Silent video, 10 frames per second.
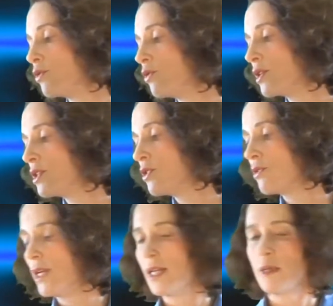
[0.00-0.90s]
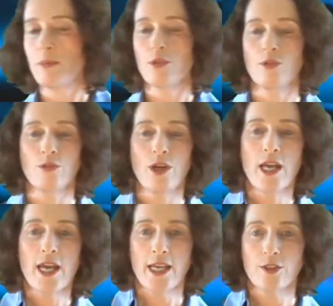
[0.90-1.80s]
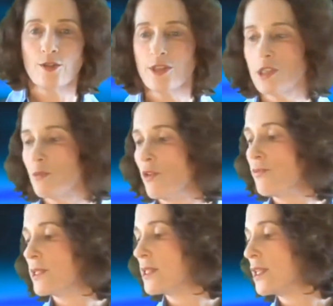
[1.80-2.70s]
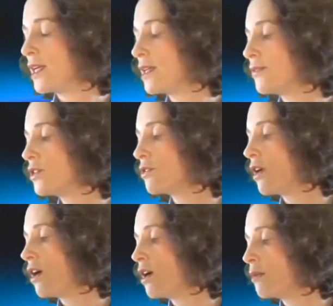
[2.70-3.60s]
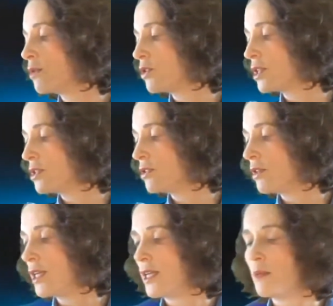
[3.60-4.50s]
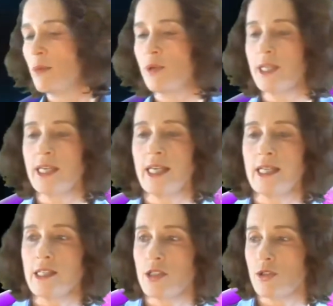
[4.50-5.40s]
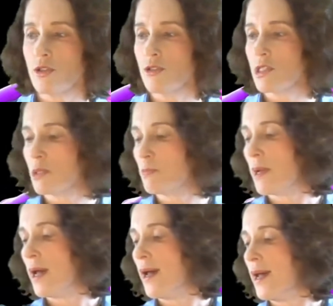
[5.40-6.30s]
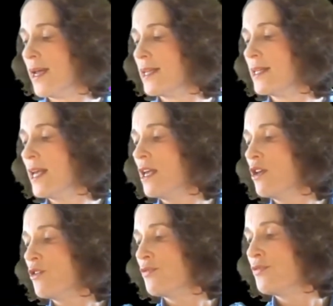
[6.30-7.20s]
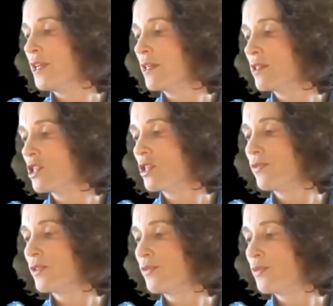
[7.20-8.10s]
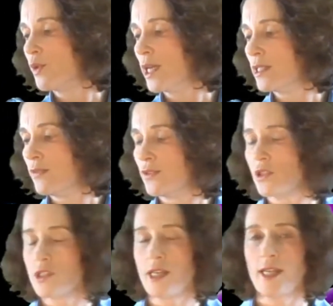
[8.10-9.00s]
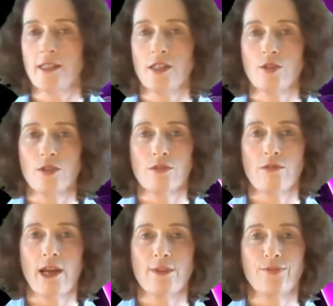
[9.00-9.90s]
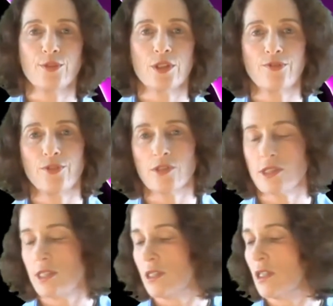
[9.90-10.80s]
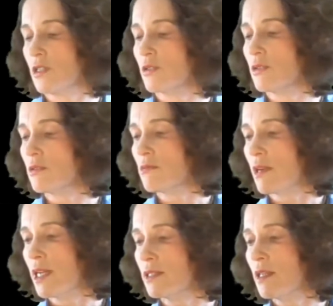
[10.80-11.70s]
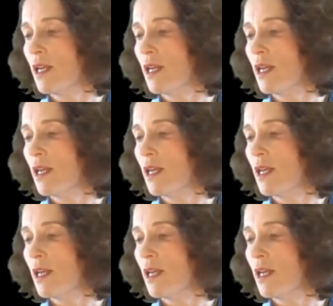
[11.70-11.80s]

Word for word: to look at your elbow. And do this movement again. Lift your arm, look at your elbow, and again, listen to your spine spine. Feel the shift of weight if you're standing to your right foot and if you're sitting to your right